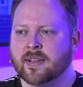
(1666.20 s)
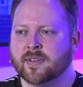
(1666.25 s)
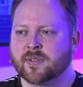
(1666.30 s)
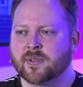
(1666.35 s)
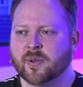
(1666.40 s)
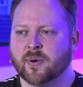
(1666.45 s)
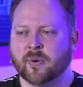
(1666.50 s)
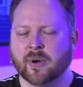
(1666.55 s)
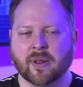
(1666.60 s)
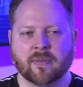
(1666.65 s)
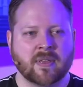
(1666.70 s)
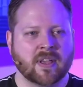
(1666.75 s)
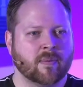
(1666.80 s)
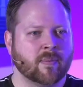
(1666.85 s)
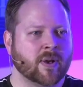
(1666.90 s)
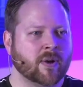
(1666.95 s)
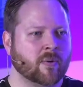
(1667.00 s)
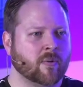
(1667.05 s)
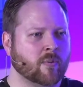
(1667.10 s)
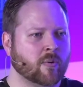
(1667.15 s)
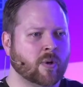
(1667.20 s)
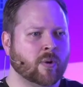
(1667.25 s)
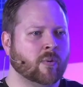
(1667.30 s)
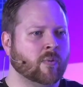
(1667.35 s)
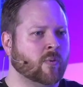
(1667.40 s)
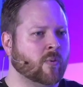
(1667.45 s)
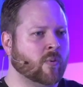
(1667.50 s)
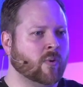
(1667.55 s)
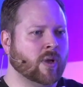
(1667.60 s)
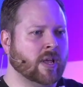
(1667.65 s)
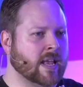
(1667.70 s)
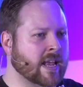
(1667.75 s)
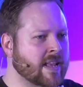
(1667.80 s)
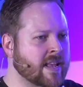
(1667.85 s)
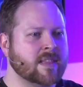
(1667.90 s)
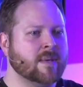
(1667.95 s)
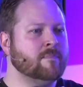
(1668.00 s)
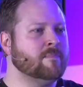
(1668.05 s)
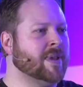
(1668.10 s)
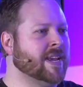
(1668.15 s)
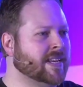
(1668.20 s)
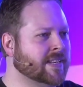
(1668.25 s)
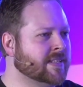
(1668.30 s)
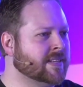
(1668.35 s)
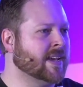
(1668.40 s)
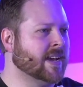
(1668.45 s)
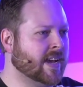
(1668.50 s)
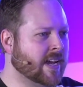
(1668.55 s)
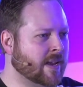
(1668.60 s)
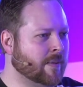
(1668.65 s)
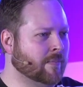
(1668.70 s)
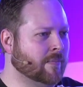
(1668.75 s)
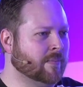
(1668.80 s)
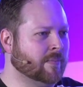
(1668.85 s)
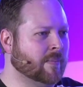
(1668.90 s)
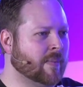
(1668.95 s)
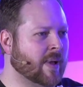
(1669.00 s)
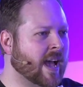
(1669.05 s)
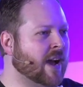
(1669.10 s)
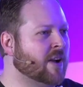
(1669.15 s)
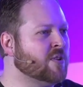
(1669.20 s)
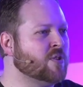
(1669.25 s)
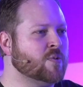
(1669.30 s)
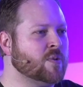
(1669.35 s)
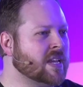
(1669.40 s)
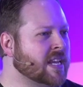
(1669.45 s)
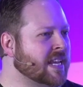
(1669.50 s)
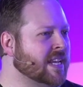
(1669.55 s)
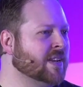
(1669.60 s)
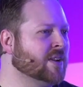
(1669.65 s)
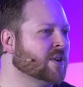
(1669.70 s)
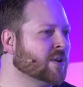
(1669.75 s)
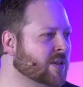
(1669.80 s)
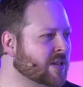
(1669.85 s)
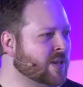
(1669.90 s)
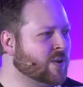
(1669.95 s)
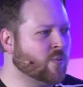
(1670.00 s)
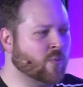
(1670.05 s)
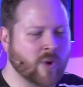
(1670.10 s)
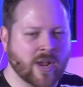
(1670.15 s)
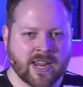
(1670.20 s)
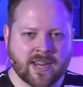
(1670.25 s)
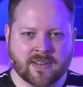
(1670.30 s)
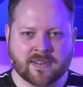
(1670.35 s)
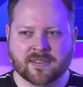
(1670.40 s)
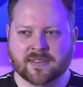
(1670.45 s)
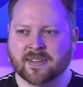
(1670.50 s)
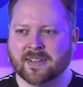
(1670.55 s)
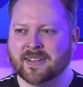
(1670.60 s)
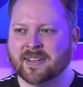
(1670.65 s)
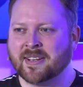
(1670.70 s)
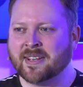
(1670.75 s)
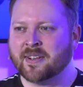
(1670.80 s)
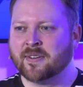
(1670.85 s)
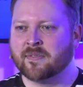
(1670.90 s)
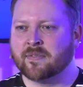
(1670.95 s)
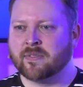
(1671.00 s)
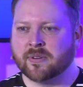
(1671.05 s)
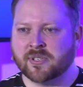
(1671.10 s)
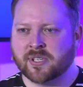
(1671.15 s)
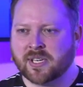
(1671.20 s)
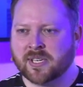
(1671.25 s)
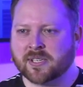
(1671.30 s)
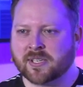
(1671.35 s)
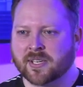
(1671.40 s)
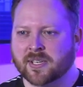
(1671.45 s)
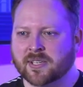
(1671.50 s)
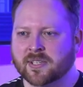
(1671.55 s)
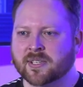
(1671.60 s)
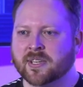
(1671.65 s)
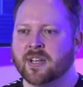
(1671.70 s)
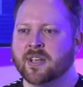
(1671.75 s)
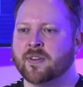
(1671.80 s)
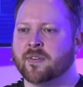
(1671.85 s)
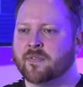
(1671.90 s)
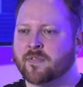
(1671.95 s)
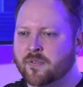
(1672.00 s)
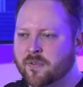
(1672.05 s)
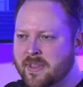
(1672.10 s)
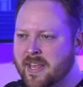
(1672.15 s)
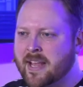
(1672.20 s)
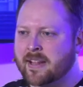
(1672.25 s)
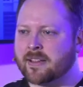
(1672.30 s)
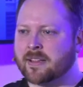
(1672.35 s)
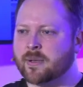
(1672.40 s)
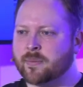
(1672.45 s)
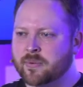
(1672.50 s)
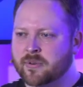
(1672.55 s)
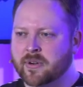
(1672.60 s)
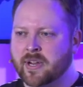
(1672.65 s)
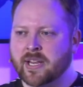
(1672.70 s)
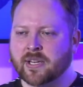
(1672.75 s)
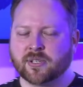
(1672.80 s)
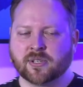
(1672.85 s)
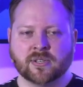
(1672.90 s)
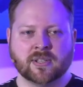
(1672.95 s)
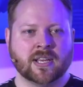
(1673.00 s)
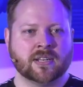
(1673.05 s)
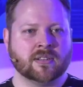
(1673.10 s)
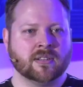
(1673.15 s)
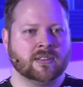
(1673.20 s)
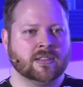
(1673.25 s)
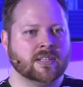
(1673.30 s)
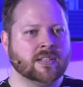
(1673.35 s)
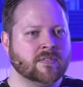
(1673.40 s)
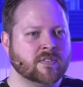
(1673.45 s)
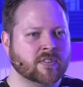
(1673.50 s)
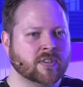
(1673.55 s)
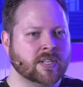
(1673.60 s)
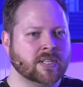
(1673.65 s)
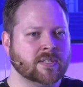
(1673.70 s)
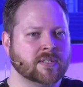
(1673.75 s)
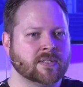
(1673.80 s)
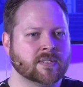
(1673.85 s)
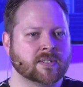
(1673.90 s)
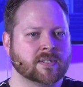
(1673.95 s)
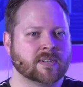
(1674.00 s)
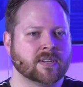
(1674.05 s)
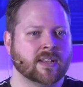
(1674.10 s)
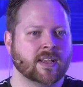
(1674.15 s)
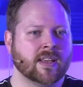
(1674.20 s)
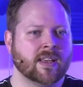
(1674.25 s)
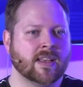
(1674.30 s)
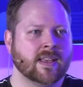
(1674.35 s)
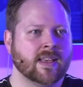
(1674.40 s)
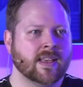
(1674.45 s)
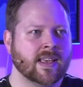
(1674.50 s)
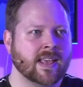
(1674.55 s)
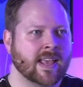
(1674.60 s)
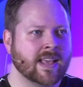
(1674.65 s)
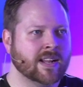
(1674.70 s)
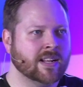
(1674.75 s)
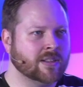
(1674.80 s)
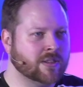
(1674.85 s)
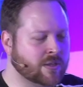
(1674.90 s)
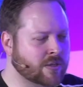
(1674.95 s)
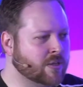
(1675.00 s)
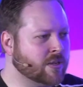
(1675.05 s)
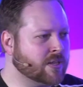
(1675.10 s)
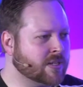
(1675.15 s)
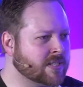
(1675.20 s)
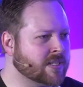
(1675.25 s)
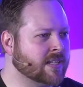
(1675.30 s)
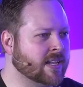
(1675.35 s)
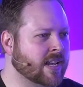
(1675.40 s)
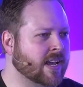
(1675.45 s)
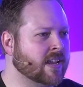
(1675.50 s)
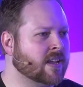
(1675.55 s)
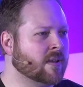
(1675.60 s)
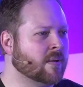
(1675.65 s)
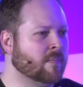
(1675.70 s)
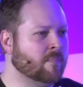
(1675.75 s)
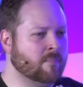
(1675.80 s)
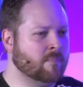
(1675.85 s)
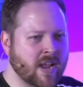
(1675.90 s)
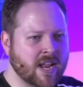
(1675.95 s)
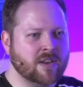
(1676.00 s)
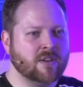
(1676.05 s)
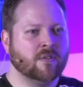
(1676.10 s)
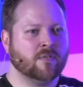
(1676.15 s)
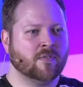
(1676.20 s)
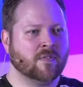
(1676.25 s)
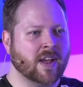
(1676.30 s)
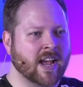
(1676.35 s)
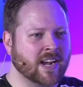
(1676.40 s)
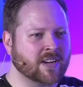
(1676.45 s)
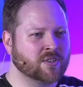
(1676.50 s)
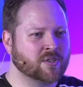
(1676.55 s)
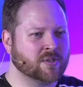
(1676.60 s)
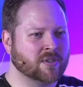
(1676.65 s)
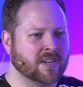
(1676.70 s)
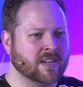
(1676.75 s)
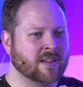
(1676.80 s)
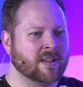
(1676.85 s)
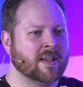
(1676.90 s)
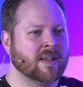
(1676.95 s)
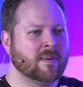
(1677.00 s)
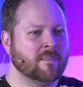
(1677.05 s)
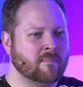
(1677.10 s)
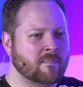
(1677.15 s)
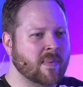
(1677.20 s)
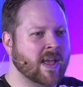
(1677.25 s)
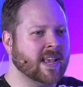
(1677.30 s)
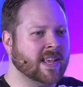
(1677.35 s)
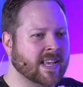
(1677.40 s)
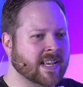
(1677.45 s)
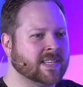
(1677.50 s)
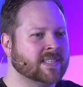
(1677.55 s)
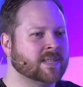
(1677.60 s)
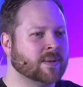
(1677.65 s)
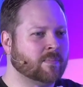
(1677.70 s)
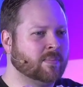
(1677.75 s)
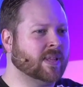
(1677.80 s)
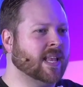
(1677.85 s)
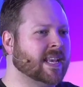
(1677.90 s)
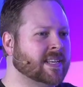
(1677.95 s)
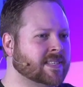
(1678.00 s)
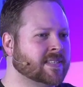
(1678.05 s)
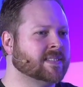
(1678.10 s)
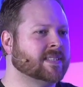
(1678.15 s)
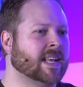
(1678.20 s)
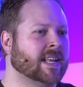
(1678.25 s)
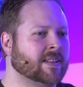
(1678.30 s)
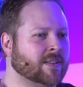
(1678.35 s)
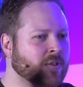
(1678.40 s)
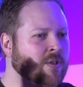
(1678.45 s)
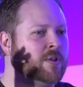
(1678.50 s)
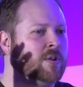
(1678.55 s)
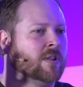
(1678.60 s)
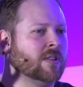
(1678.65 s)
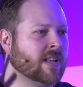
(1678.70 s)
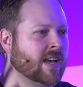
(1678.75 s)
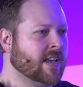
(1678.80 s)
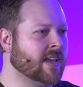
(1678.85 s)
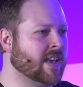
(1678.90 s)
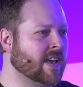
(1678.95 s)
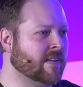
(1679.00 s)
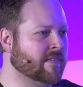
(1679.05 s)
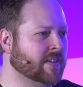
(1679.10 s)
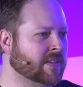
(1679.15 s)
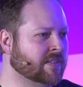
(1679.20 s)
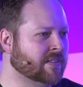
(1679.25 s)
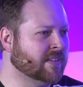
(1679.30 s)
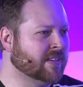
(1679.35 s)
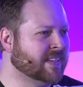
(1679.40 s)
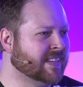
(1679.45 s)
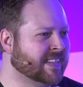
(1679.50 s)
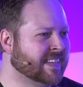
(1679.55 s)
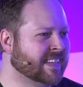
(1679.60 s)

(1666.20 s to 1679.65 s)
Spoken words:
And so when I think about, well, in the meantime, how do you eagerly wait for Jesus for that liberation, that deliverance? And it looks like manufacturing, making some places that look like heaven.